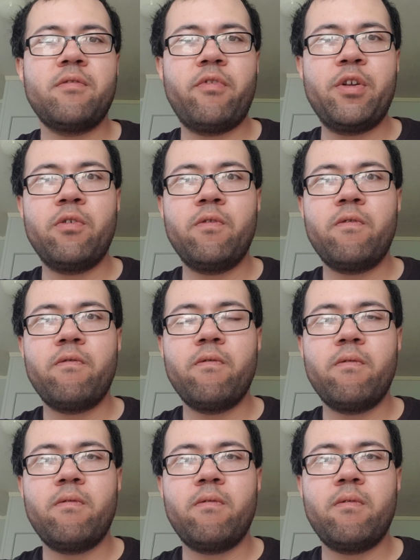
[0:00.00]
real
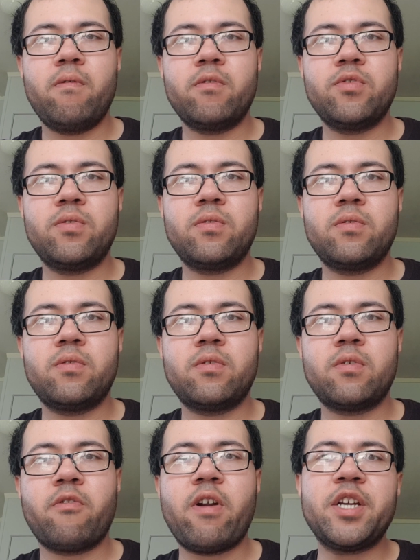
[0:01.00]

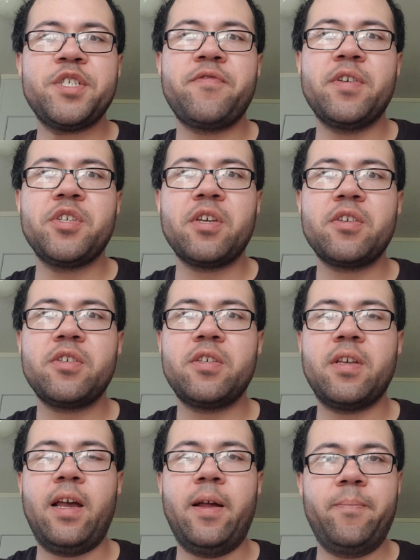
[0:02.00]
crash
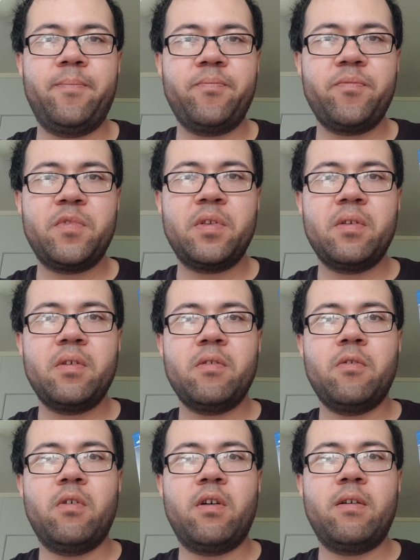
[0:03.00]
physics
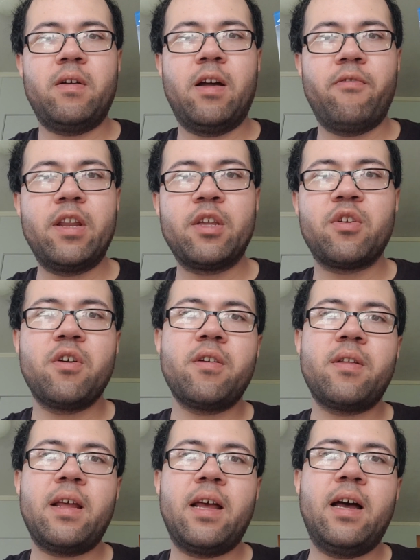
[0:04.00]
are really
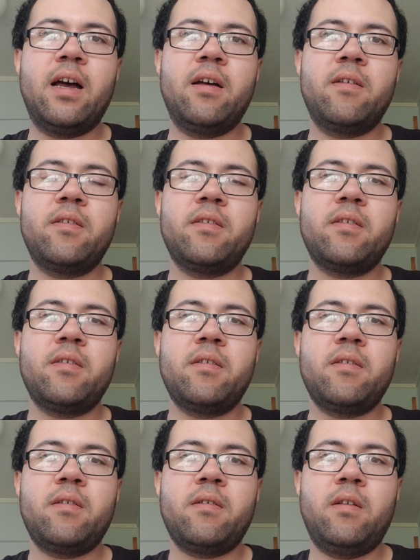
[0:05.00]
good.
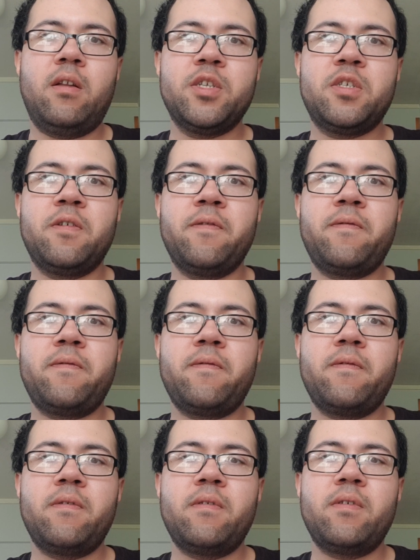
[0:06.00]
Lots of
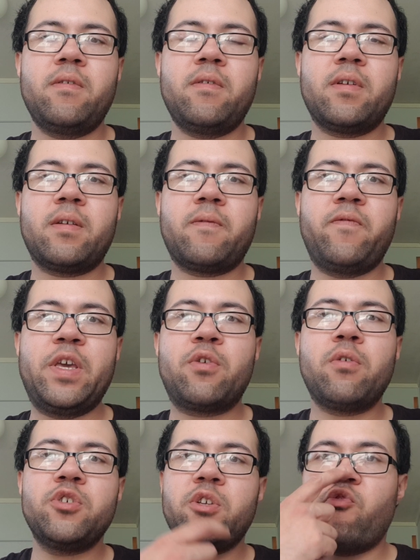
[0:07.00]

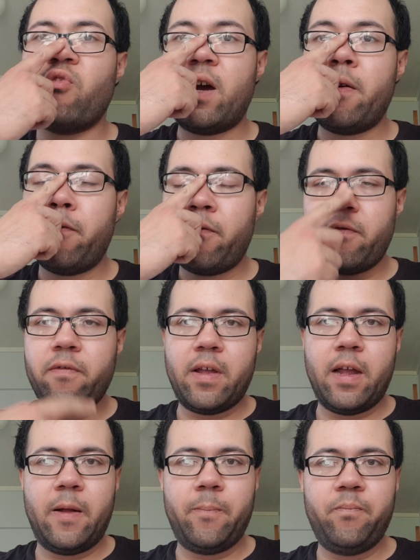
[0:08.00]
vehicles to drive.
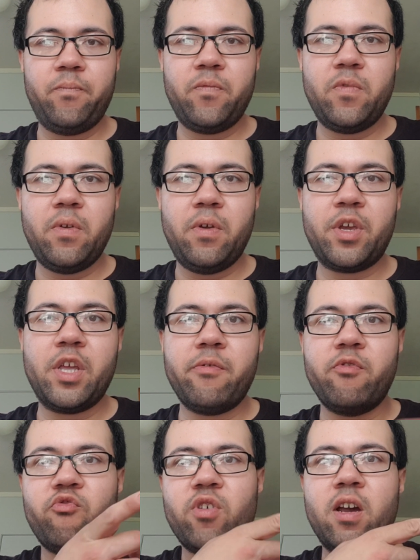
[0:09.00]
You can
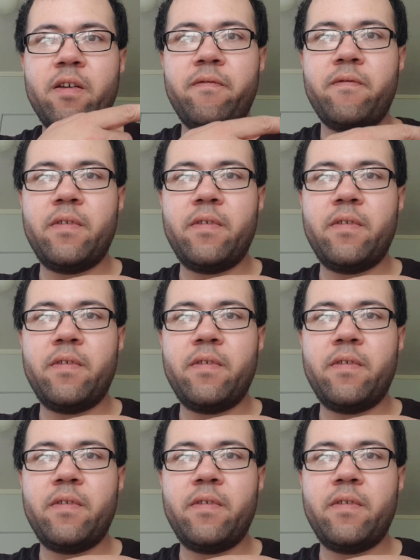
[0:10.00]
even drive